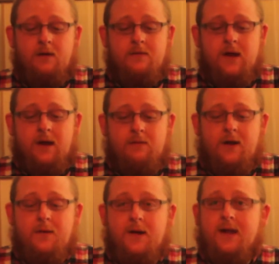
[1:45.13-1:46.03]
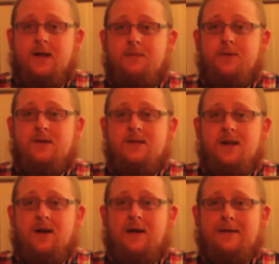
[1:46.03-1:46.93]
then when I get the bus to the
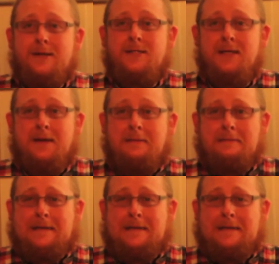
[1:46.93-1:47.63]
audition,